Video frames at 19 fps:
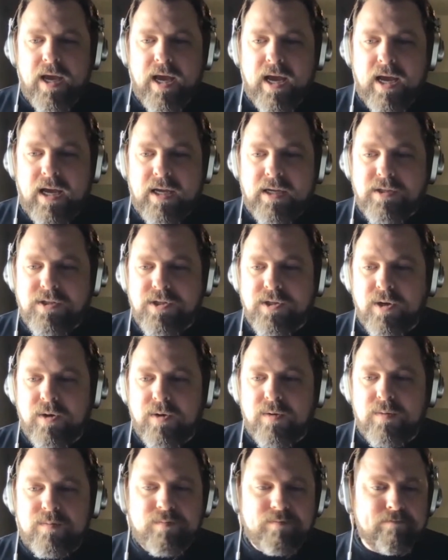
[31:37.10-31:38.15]
Uh,
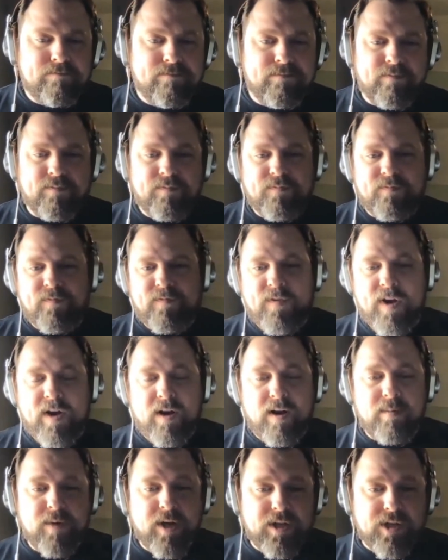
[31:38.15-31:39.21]
so
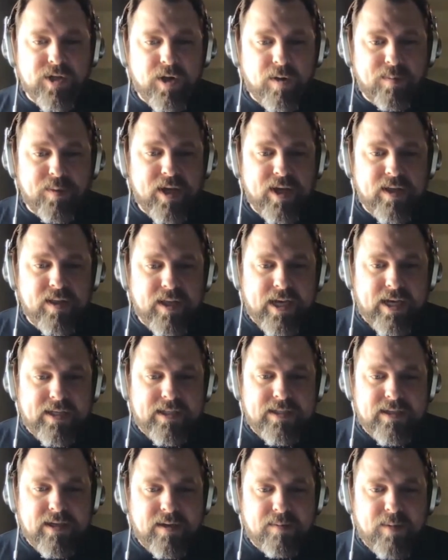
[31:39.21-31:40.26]
very much hoping
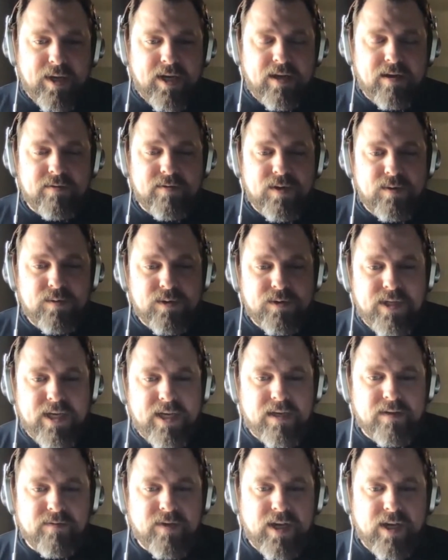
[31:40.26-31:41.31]
that uh, many of you will
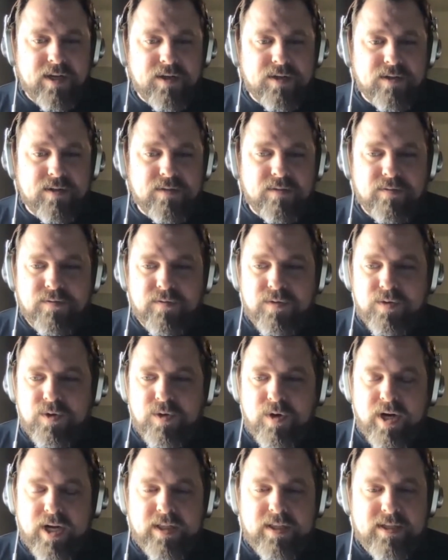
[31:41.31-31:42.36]
take advantage of
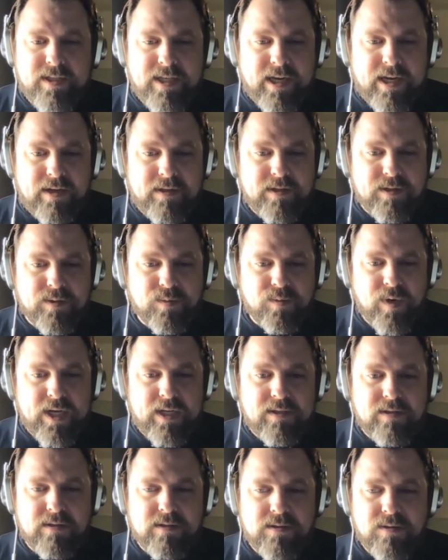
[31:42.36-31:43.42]
trying this out as a
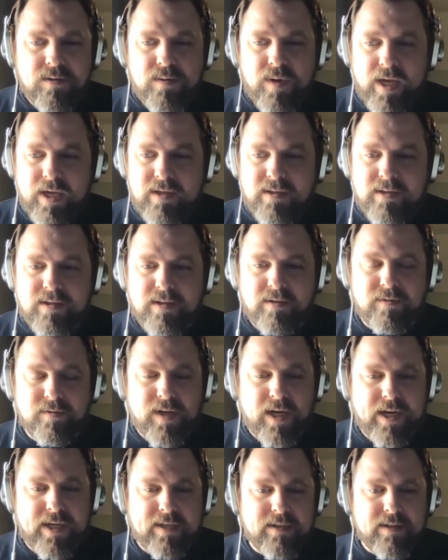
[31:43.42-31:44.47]
way to do a
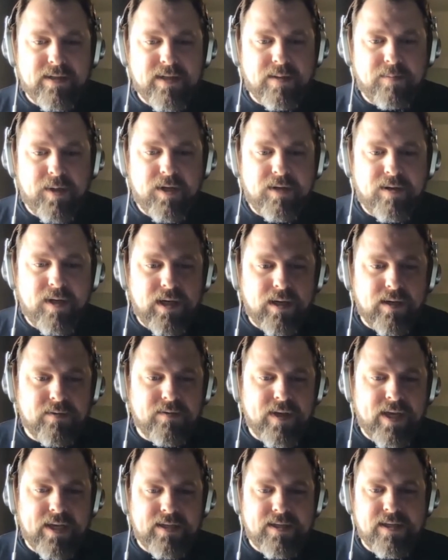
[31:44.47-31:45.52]
self-guided demo
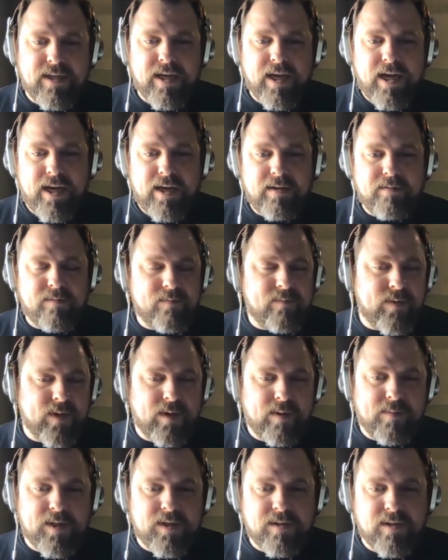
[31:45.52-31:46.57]
of S A I.
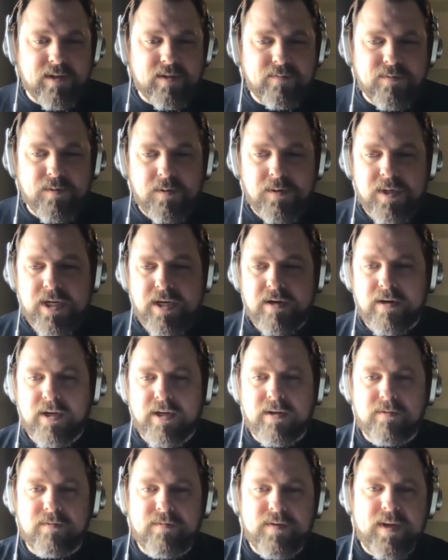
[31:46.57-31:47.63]
Very much looking forward to
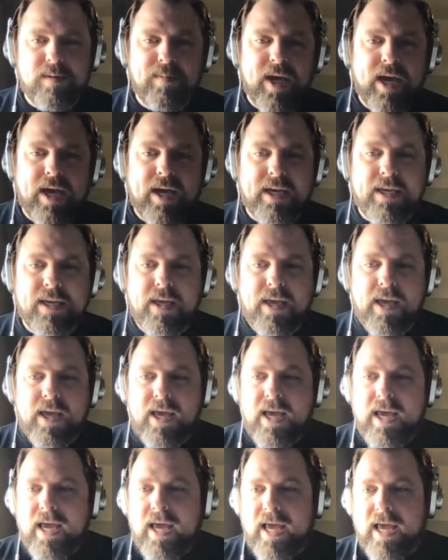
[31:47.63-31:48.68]
hearing your feedback
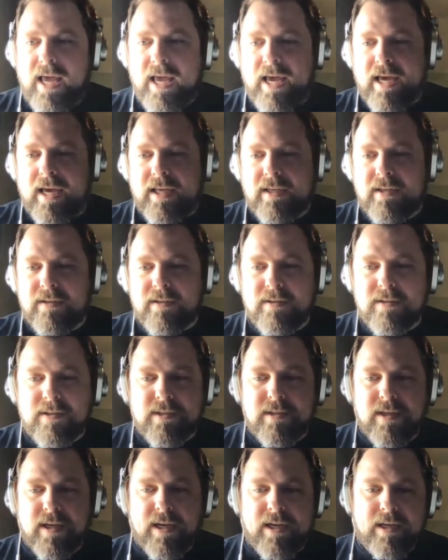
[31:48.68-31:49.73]
and
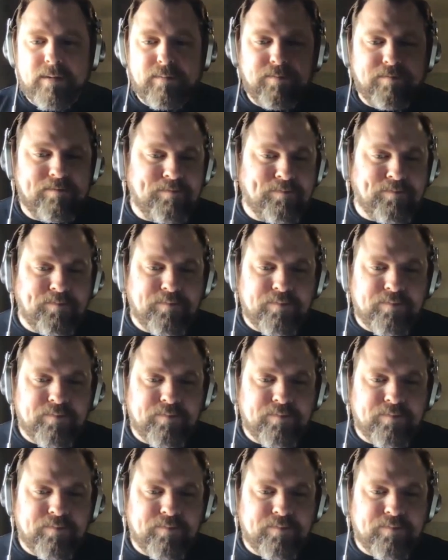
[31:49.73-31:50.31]
um,